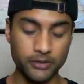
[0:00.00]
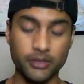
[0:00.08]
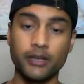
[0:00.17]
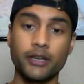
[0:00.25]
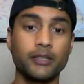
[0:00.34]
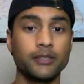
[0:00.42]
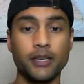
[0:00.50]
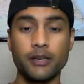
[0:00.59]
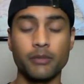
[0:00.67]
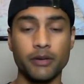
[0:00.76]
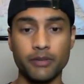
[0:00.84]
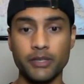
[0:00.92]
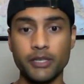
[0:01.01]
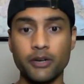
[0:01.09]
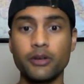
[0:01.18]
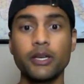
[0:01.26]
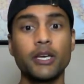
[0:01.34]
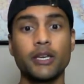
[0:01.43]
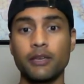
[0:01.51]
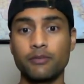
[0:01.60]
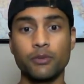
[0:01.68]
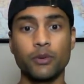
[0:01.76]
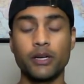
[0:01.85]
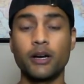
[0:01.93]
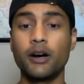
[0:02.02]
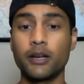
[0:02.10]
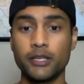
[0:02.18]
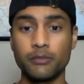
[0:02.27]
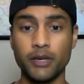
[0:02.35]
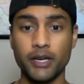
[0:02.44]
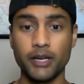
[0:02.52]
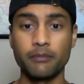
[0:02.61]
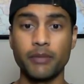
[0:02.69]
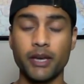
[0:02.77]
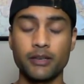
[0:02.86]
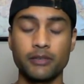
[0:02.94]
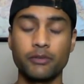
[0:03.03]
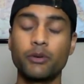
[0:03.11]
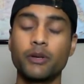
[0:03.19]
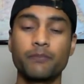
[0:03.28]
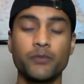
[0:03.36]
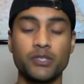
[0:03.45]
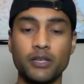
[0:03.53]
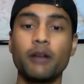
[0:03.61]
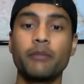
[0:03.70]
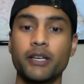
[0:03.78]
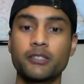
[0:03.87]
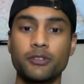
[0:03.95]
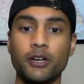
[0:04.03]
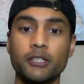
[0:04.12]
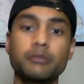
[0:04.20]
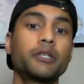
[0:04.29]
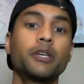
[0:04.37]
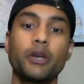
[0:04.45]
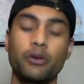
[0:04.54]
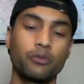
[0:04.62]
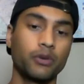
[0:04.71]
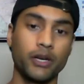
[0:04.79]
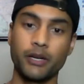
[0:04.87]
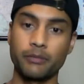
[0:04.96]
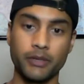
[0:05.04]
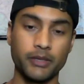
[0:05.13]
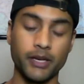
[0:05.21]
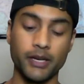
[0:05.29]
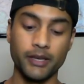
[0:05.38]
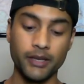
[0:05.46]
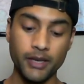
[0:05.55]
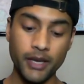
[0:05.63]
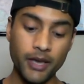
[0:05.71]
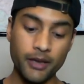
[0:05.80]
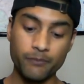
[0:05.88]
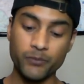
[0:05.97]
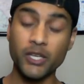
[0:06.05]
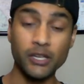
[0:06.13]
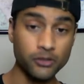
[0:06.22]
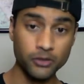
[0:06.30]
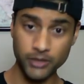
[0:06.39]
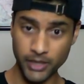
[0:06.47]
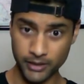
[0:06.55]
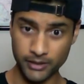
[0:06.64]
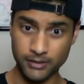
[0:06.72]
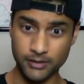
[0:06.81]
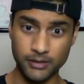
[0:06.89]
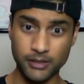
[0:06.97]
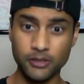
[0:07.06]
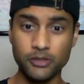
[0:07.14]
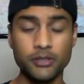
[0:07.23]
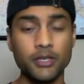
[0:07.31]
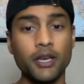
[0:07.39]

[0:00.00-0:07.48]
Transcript: Like I said in my video, if you want to if you want to stop Max Crosby, run it up the gut. Can you do that against the Steelers?